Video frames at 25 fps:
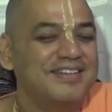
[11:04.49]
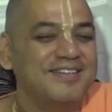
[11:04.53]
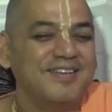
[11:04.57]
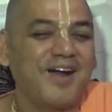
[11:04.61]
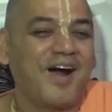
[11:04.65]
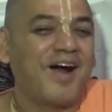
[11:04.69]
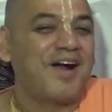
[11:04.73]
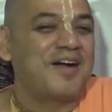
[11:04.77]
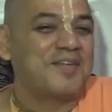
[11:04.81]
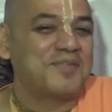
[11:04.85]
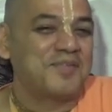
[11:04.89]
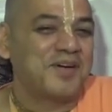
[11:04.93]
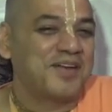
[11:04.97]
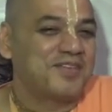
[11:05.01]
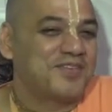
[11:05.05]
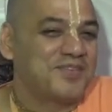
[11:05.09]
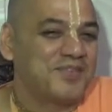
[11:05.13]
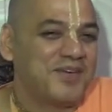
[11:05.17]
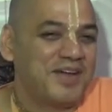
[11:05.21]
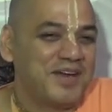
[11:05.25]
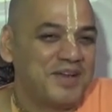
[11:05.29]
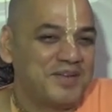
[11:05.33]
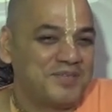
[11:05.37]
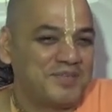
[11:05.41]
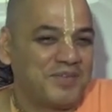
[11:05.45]
Not much
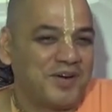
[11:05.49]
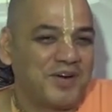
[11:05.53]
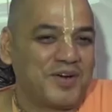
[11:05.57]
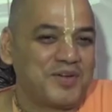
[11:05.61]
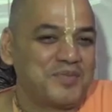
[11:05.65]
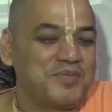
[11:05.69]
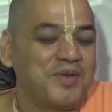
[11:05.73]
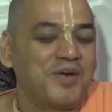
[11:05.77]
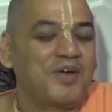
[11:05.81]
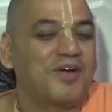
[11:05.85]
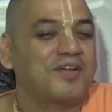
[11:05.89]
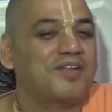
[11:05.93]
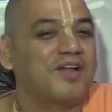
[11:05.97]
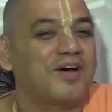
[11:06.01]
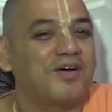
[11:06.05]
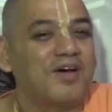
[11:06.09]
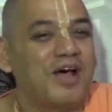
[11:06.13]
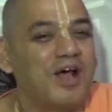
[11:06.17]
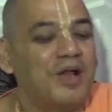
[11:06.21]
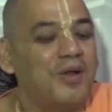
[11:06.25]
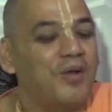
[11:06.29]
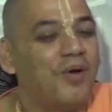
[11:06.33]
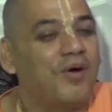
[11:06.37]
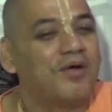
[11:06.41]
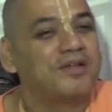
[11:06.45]
very important because uh,
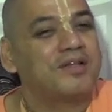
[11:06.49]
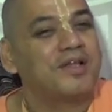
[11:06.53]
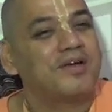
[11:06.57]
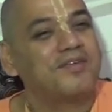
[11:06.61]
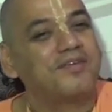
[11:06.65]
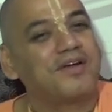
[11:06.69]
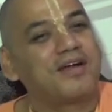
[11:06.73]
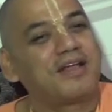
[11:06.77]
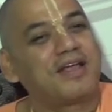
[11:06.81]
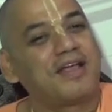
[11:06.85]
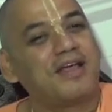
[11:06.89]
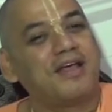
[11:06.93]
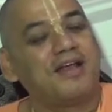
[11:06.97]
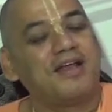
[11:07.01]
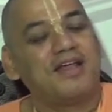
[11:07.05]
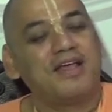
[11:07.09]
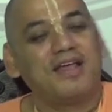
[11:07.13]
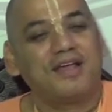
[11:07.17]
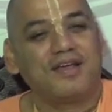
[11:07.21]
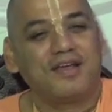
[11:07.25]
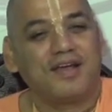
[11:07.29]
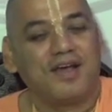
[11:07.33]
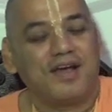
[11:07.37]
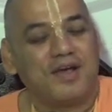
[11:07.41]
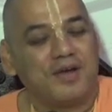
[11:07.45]
alone they were
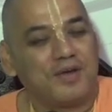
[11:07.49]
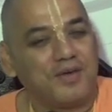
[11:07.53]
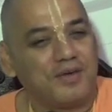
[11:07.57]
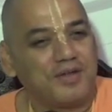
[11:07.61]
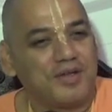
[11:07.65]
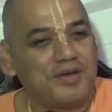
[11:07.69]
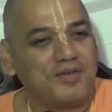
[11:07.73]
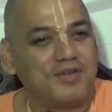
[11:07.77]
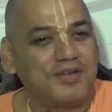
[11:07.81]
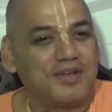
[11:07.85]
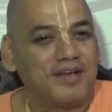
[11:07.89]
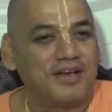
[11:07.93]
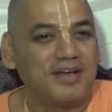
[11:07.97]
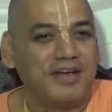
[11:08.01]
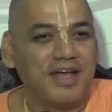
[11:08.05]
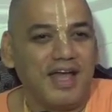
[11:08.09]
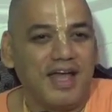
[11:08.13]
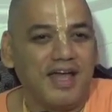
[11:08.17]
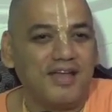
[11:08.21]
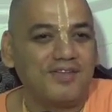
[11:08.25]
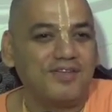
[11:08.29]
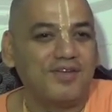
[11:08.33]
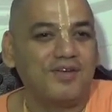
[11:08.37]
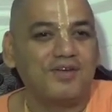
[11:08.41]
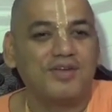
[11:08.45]
killing. You know, there were the
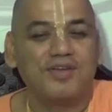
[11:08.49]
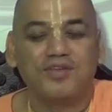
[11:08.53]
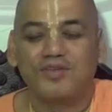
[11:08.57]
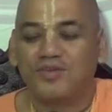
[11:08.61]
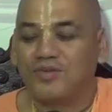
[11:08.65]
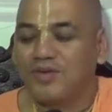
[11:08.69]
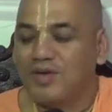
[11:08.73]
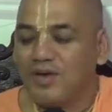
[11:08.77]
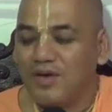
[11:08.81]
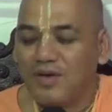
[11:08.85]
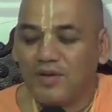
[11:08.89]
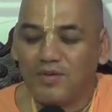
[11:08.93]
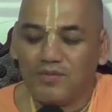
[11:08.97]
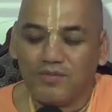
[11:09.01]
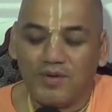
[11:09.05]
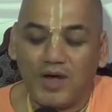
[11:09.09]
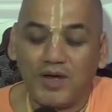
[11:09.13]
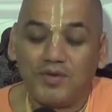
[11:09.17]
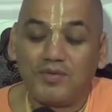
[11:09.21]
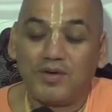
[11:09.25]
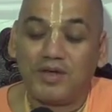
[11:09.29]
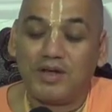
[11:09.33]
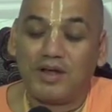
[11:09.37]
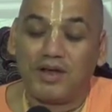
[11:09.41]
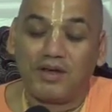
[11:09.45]
days in which
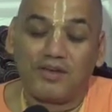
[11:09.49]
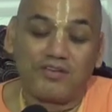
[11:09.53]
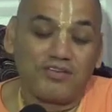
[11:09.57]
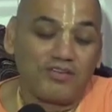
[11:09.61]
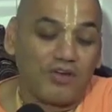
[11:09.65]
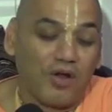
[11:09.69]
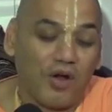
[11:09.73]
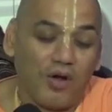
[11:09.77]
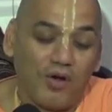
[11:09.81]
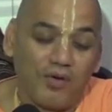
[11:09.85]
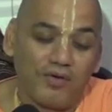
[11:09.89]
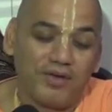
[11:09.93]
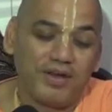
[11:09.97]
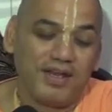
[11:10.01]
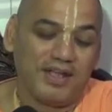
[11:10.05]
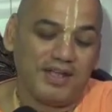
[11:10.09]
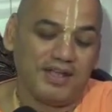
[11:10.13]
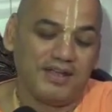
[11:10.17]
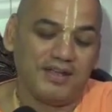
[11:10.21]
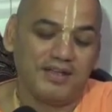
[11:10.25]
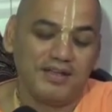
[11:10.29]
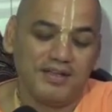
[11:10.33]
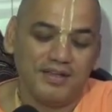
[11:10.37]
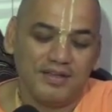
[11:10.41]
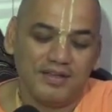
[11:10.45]
one one
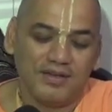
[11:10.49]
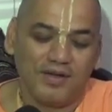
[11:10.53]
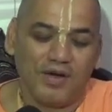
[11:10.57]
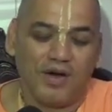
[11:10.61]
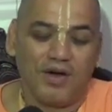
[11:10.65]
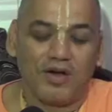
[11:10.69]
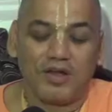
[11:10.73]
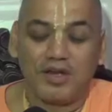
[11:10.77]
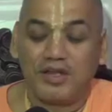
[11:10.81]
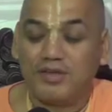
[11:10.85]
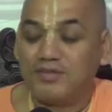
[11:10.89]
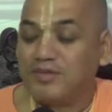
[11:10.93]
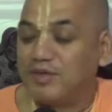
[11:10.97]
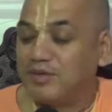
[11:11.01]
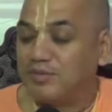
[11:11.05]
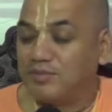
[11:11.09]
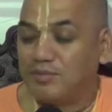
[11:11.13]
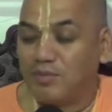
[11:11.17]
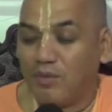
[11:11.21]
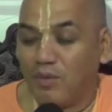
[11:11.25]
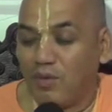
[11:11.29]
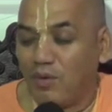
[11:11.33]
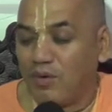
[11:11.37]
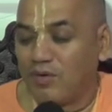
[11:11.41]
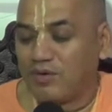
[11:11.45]
Akshauhini or even
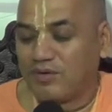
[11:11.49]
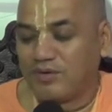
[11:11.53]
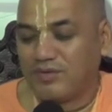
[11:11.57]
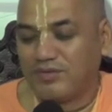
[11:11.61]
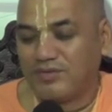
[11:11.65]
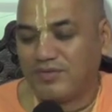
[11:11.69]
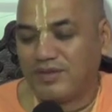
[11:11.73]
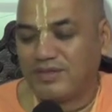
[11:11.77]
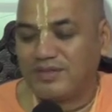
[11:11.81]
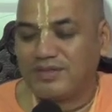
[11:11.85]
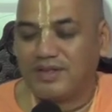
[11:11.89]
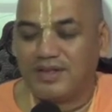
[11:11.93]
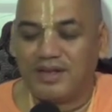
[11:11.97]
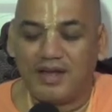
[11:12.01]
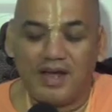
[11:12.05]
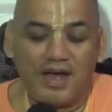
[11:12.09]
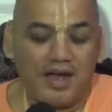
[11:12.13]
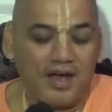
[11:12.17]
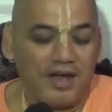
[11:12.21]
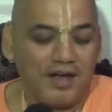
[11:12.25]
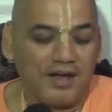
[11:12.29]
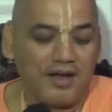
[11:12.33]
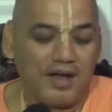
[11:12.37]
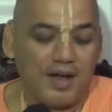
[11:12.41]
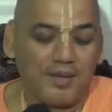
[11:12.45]
more when the
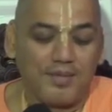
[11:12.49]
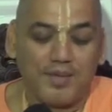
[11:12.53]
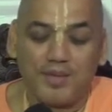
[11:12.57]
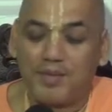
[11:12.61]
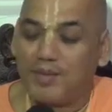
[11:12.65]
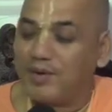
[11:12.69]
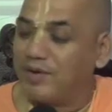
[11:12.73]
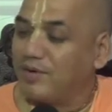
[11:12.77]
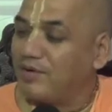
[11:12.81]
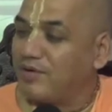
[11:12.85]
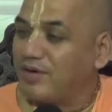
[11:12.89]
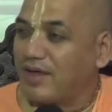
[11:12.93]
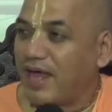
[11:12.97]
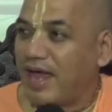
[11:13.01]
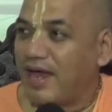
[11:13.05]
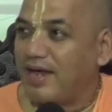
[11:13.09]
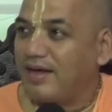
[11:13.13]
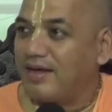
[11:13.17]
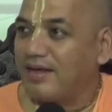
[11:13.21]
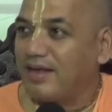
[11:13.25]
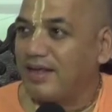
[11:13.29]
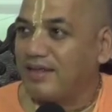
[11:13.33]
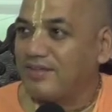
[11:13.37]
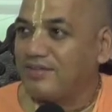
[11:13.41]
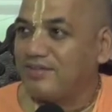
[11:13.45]
uh, Abhimanyu
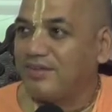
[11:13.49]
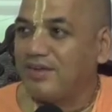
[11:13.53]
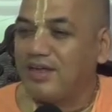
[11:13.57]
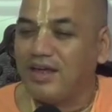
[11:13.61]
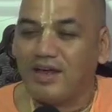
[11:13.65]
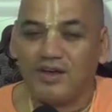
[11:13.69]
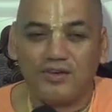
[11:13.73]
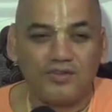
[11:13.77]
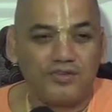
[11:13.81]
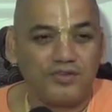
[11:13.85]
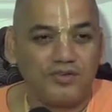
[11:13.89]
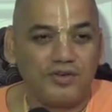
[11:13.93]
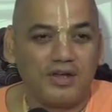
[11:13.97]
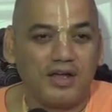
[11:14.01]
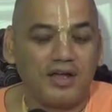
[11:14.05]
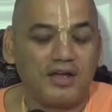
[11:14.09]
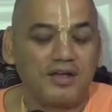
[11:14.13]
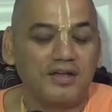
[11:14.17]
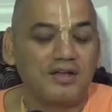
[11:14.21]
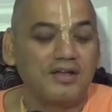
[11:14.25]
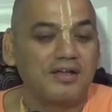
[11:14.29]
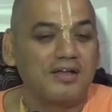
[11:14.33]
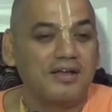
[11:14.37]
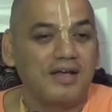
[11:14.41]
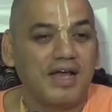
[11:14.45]
died next day,
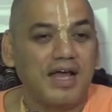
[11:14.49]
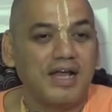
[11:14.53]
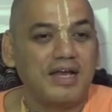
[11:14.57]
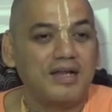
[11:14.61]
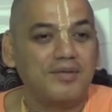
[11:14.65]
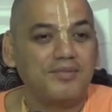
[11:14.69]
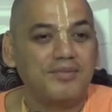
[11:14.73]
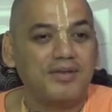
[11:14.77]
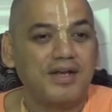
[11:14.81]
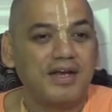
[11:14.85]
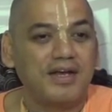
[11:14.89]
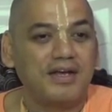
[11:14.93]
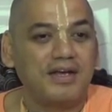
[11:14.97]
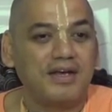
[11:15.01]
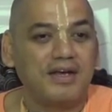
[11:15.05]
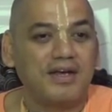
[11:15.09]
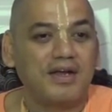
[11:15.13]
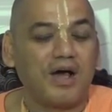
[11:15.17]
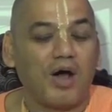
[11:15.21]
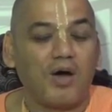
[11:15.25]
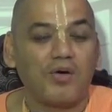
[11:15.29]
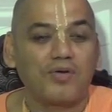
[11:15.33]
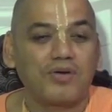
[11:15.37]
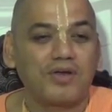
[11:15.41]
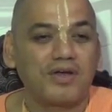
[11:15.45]
Arjuna eliminated
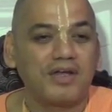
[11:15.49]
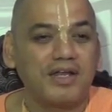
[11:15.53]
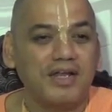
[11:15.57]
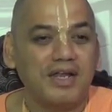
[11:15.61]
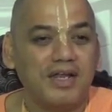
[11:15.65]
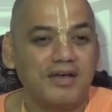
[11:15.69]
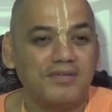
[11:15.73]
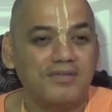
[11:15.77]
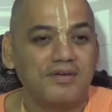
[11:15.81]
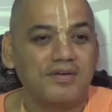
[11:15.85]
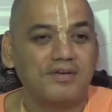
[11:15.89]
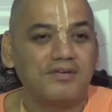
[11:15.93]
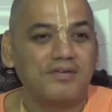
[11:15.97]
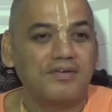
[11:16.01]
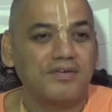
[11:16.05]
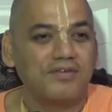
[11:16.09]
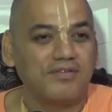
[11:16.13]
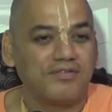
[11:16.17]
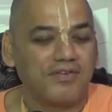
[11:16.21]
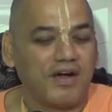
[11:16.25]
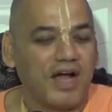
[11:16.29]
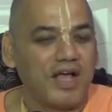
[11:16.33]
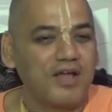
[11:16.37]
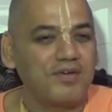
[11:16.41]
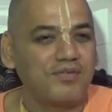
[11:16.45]
out of 11,
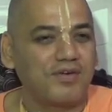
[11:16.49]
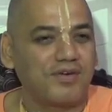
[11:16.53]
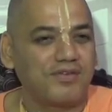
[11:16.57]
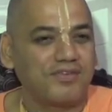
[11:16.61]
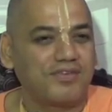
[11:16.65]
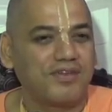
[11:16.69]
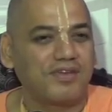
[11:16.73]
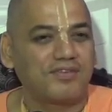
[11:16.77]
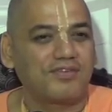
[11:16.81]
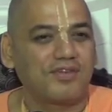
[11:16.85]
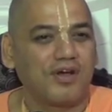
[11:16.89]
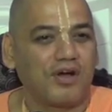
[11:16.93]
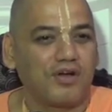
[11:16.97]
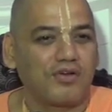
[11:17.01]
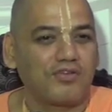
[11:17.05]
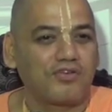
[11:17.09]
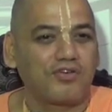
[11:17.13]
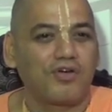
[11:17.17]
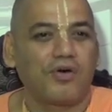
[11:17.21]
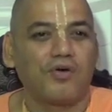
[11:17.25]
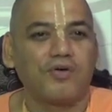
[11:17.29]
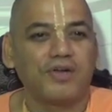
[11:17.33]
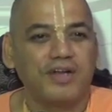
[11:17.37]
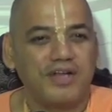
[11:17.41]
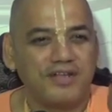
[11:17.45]
5 or 6
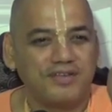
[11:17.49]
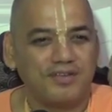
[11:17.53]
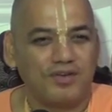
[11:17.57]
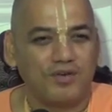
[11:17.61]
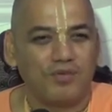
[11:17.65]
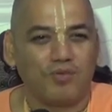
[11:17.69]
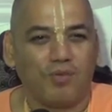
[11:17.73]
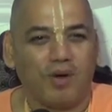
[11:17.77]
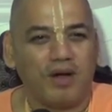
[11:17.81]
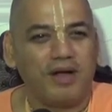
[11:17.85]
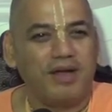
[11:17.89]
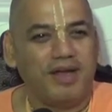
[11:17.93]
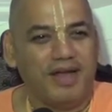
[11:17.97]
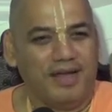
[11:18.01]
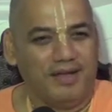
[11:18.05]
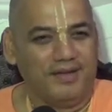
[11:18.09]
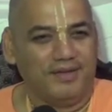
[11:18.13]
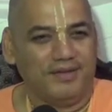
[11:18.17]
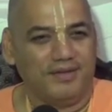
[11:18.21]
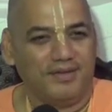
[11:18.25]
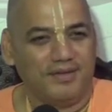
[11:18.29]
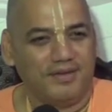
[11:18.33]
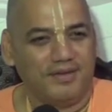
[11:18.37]
Akshauhinis in one day.